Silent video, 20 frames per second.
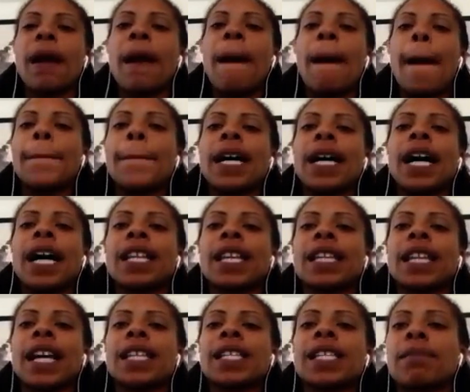I
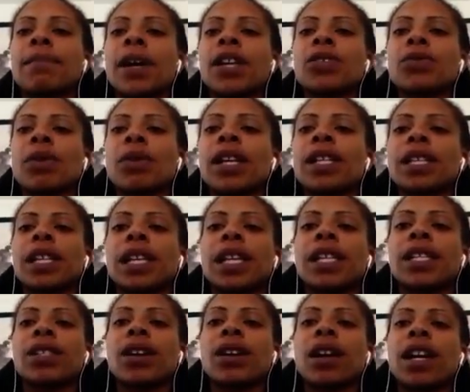think that's the best way, is to
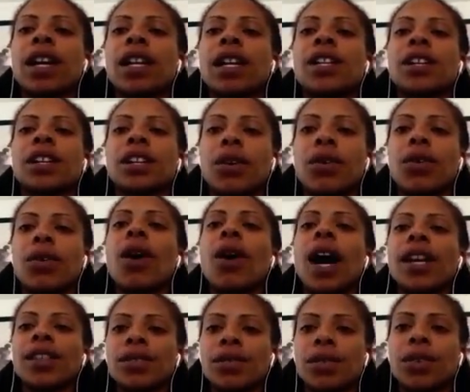get started in your local
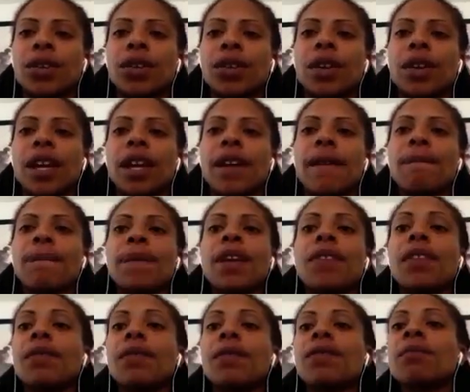high school unit.
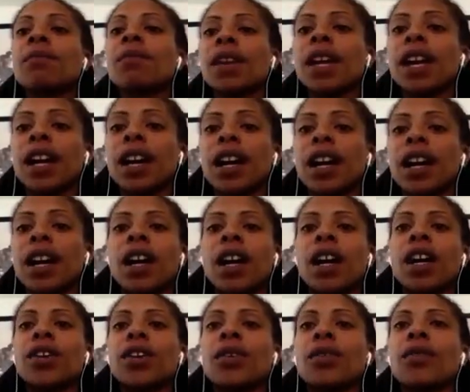Then from there,
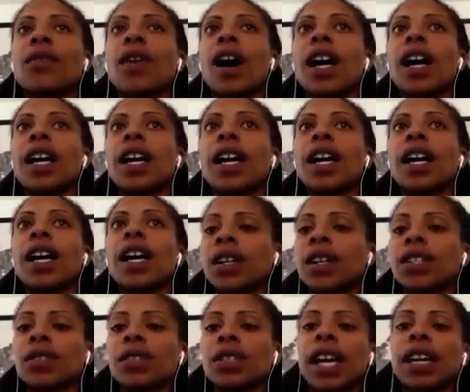you'll find
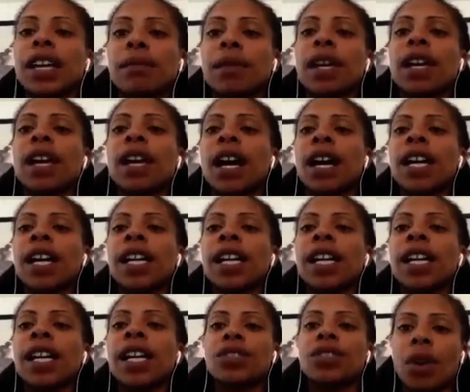individuals like me. I
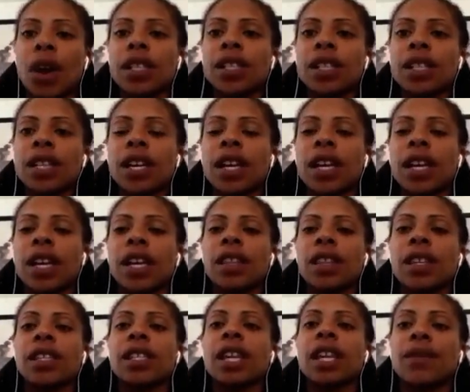instruct in
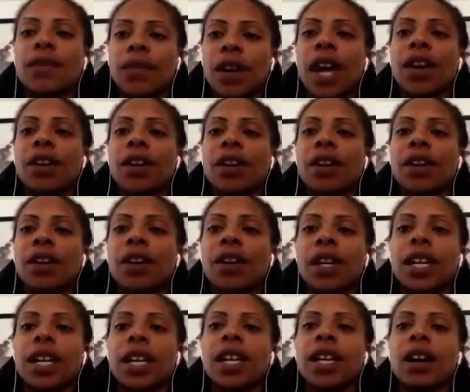the San Fernando
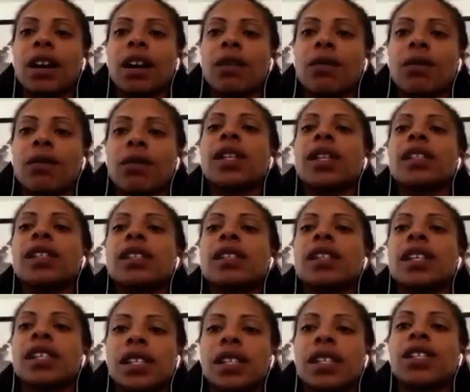unit in our women's
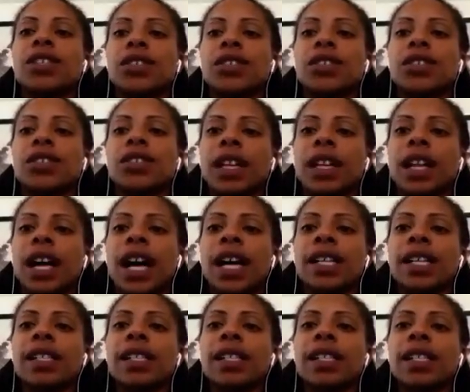NC2A
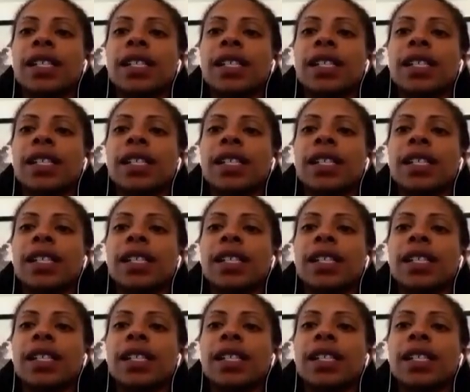class.